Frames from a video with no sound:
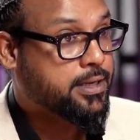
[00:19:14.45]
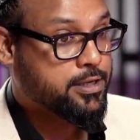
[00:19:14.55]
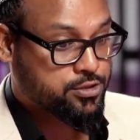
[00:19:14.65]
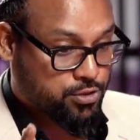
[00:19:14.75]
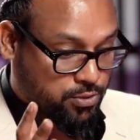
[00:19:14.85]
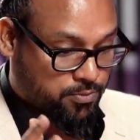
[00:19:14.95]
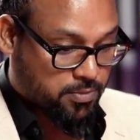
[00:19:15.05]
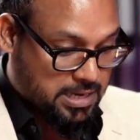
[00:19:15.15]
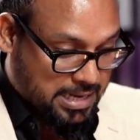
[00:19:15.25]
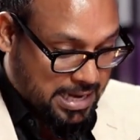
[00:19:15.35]
So
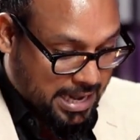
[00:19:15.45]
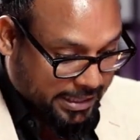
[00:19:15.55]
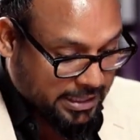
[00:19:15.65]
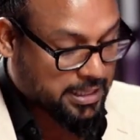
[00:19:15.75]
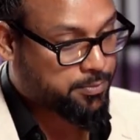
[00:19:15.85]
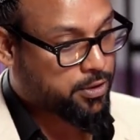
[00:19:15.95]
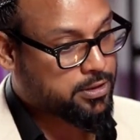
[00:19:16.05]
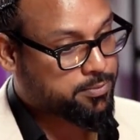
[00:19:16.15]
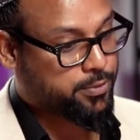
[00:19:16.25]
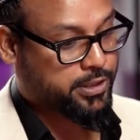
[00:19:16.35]
lining up all the
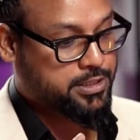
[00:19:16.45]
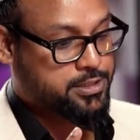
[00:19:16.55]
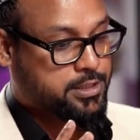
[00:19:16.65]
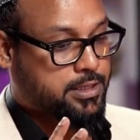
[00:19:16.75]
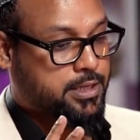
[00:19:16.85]
points,